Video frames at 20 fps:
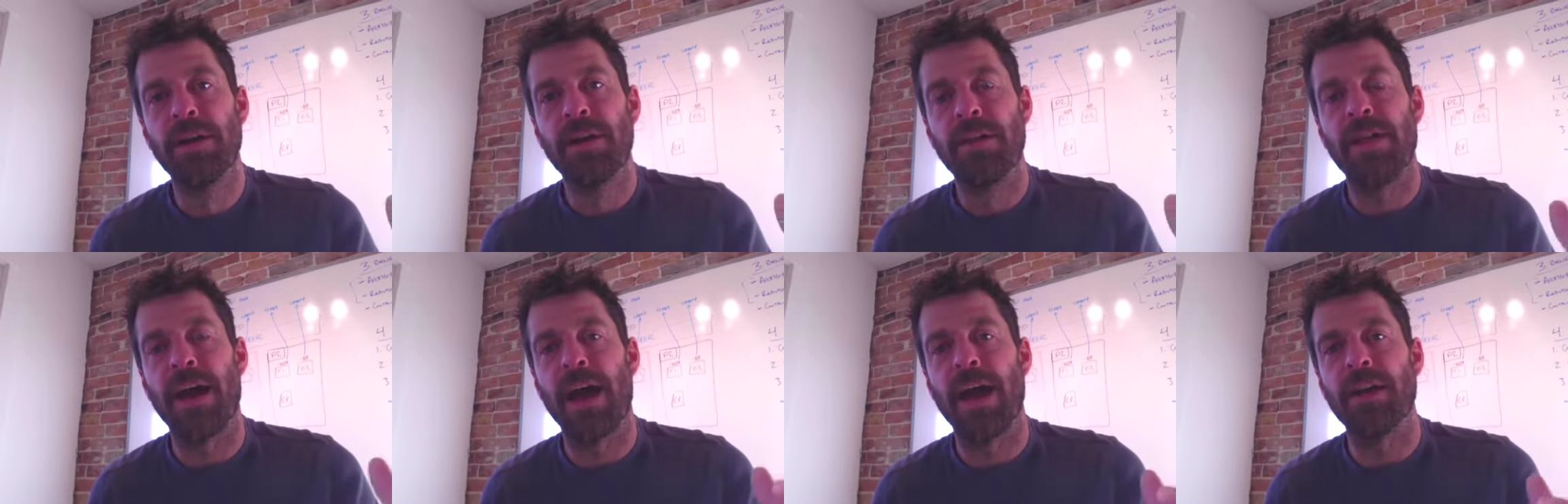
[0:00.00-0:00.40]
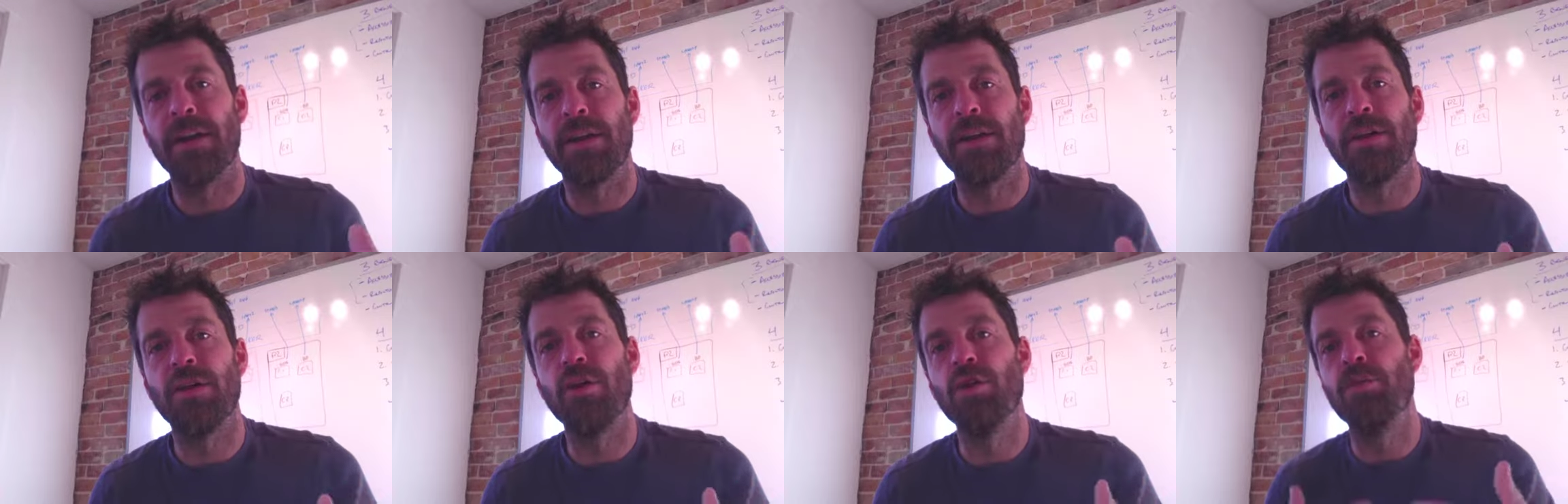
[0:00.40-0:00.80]

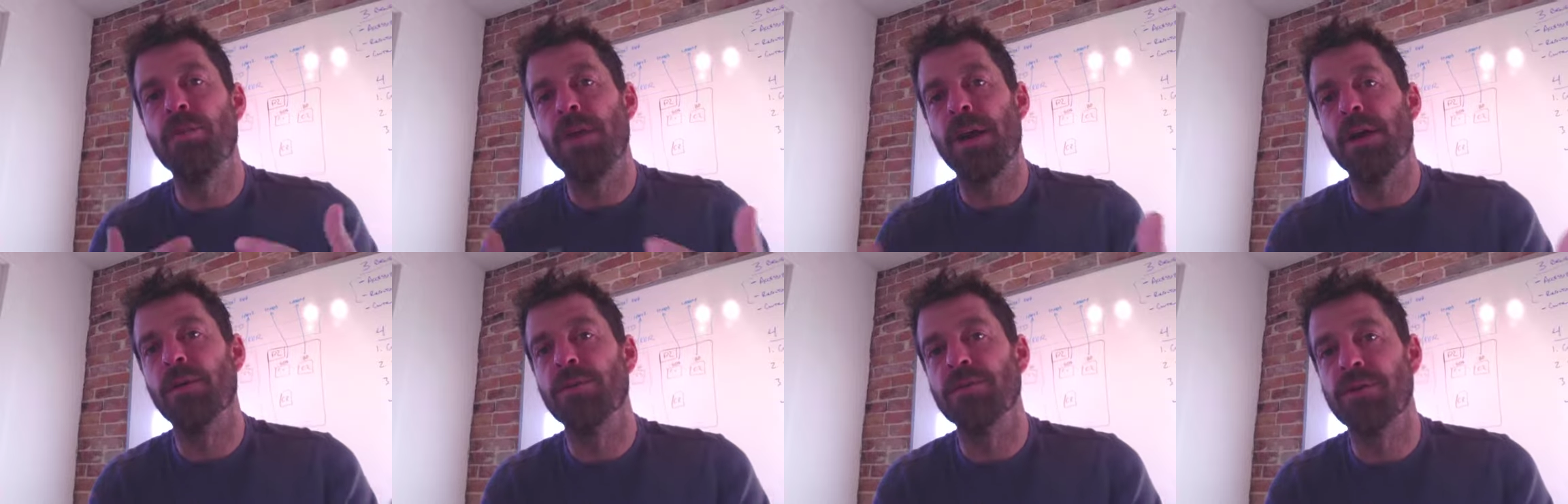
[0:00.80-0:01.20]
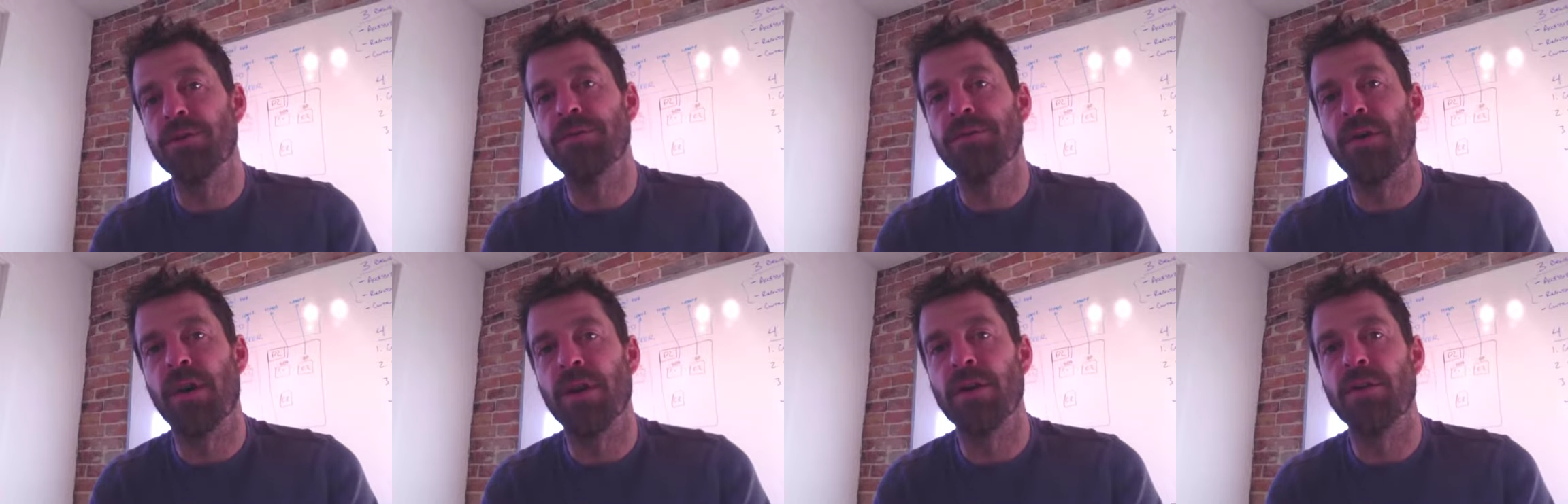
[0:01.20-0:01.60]
that you'd be able to
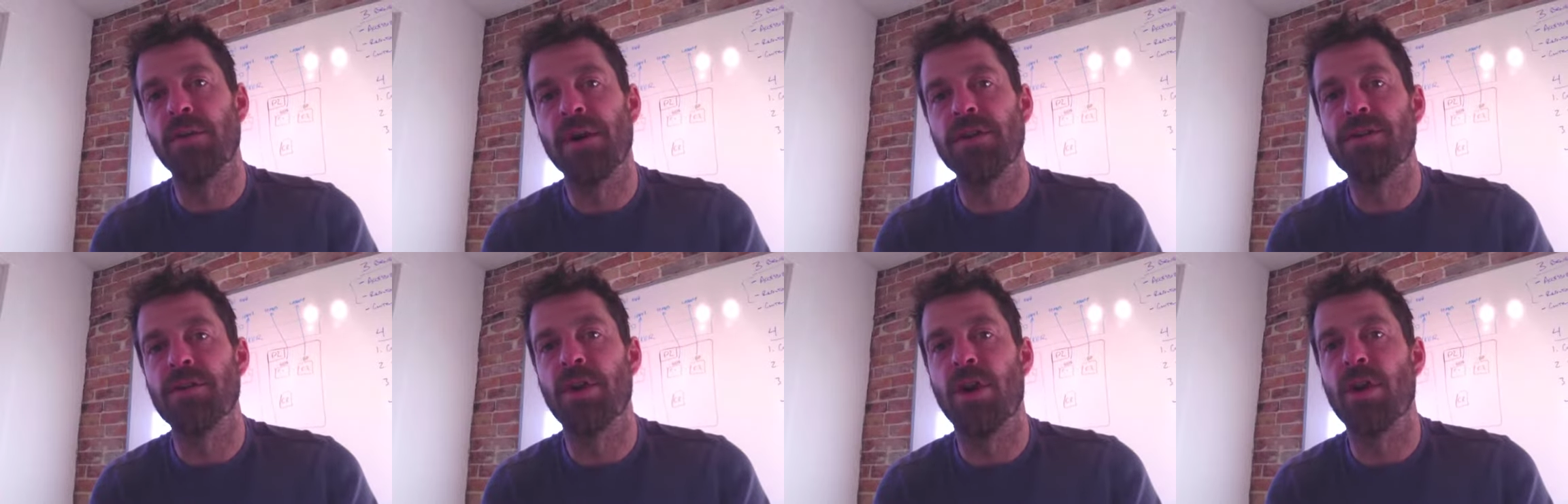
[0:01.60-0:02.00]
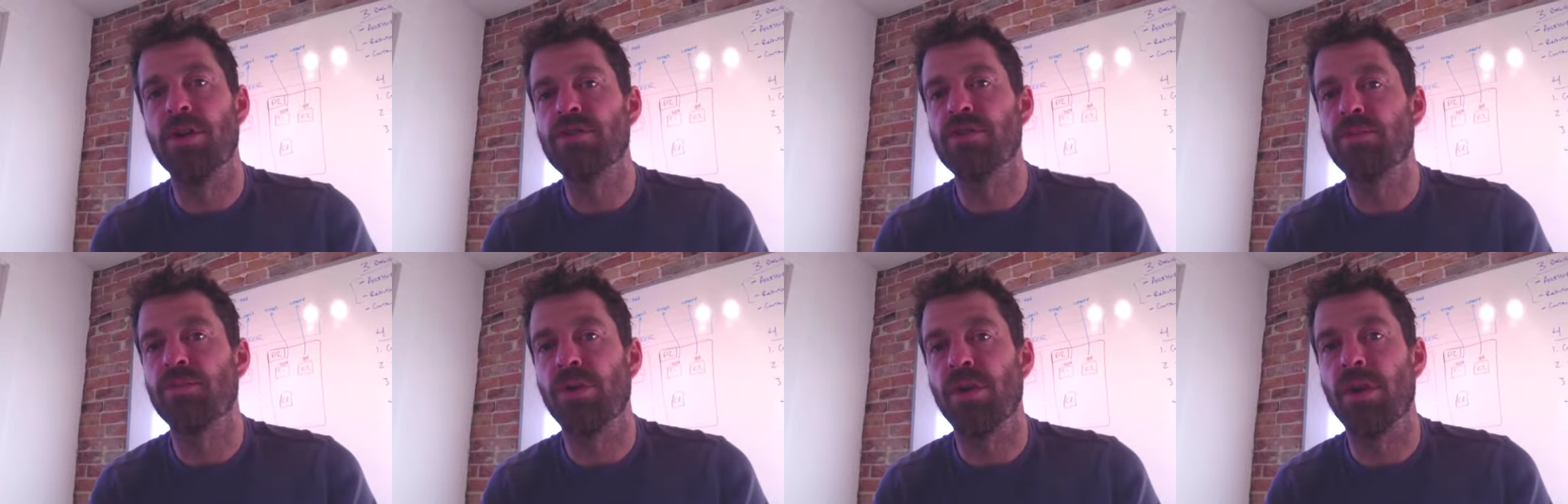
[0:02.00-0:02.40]
follow as an
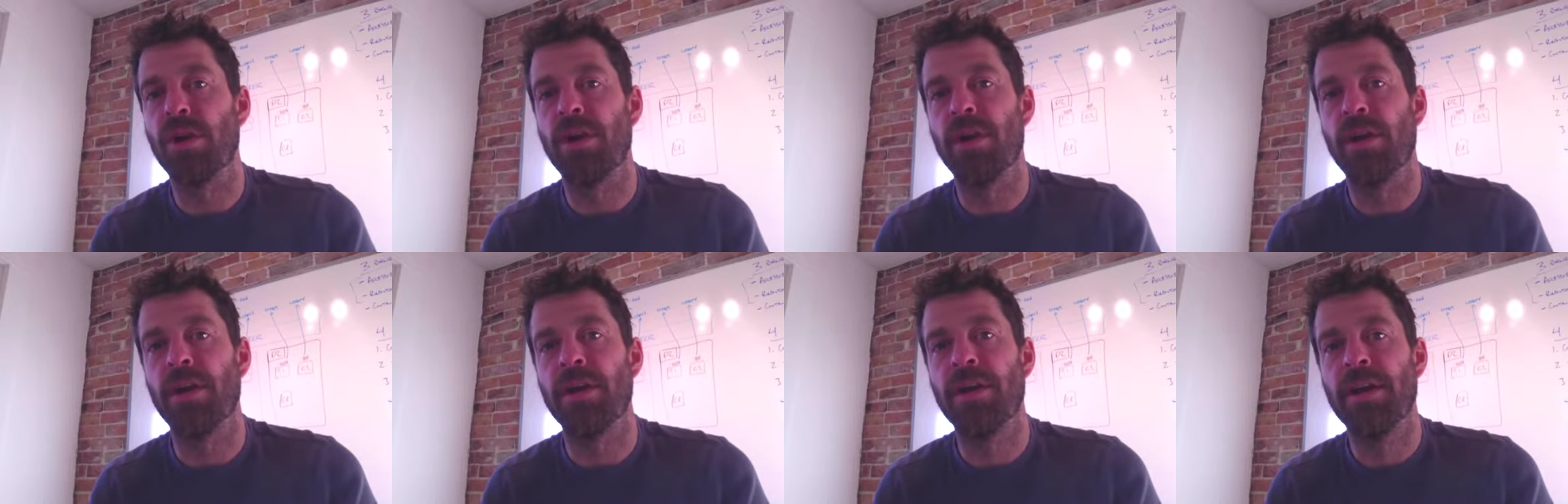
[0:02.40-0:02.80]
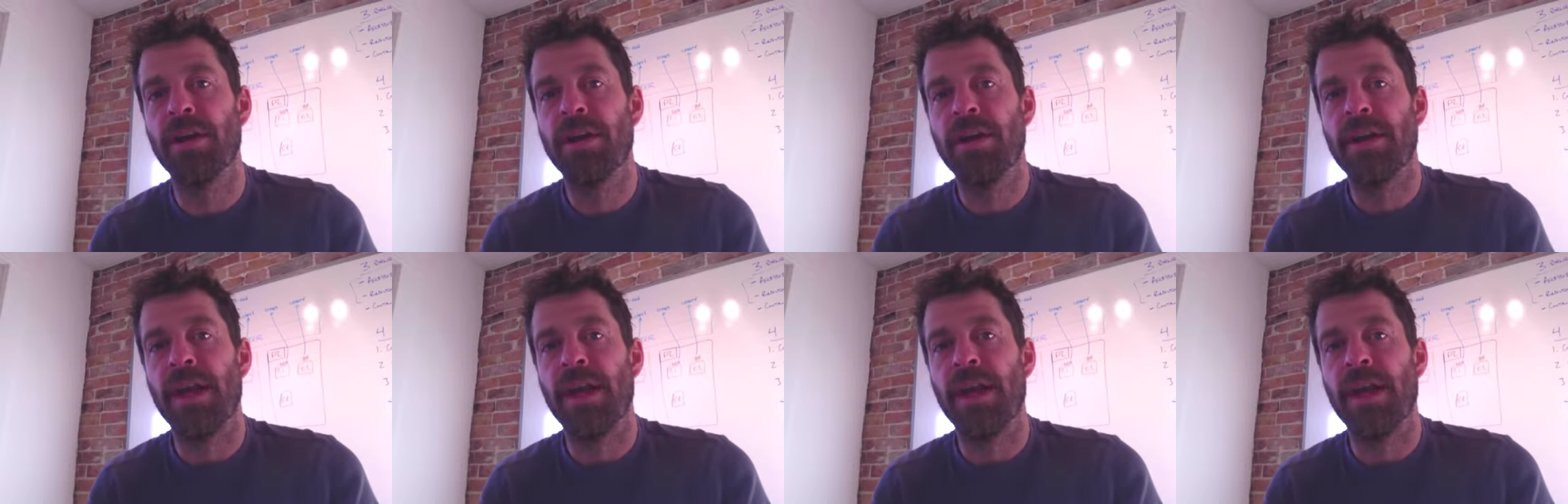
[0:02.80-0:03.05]
entrepreneur